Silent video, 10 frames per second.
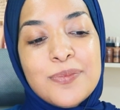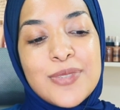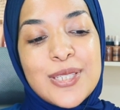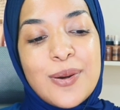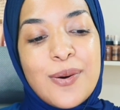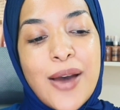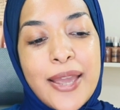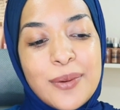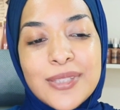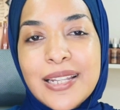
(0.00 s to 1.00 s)
So I
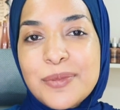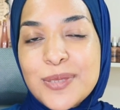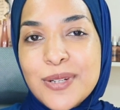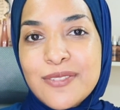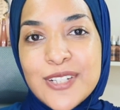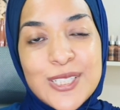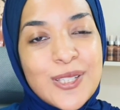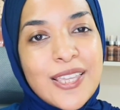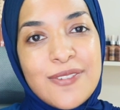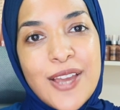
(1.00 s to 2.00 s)
hope that that was
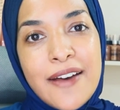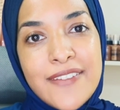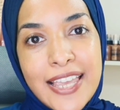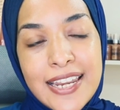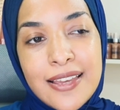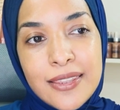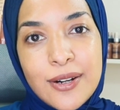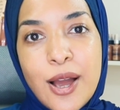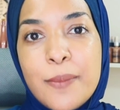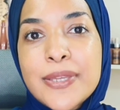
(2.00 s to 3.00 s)
beneficial. If you have any other
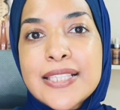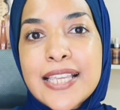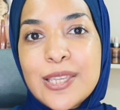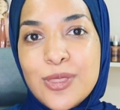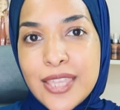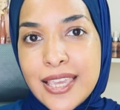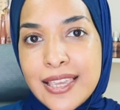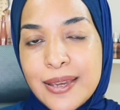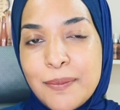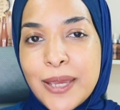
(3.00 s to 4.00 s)
comments that you think
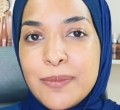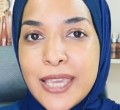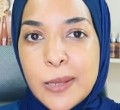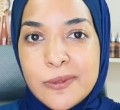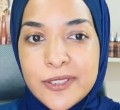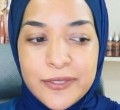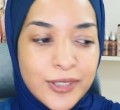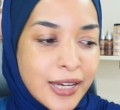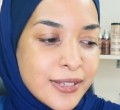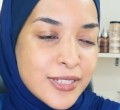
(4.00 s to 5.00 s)
might be helpful for
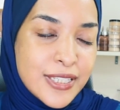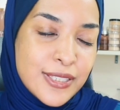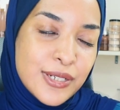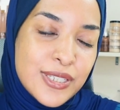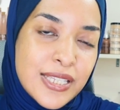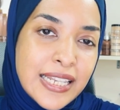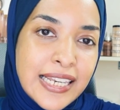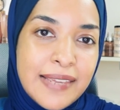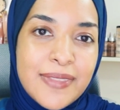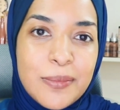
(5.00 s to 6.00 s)
other sisters, then
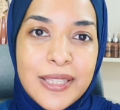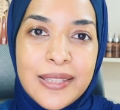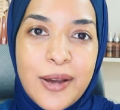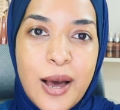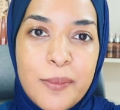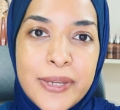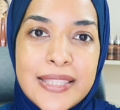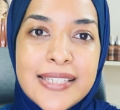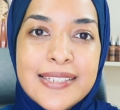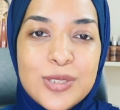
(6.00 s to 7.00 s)
leave them in the comments,
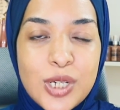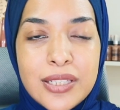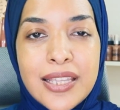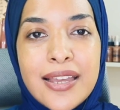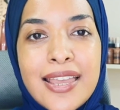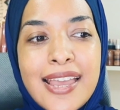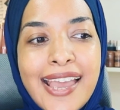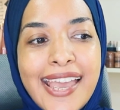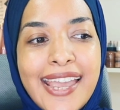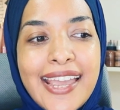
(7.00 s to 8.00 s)
inshallah.
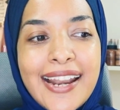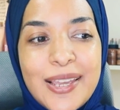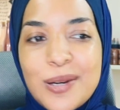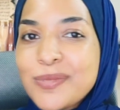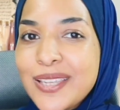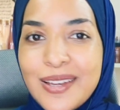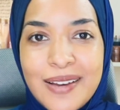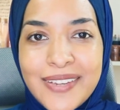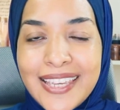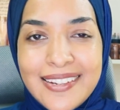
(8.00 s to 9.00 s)
And I hope that you have
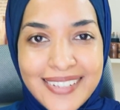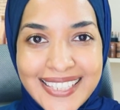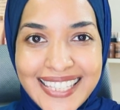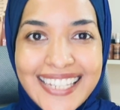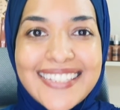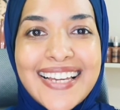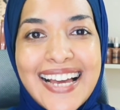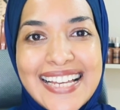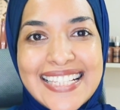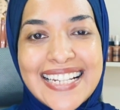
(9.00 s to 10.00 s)
a great day.
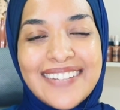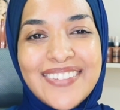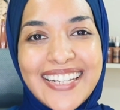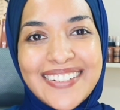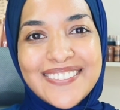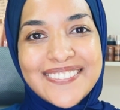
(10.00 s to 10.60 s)
Assalamu alaikum.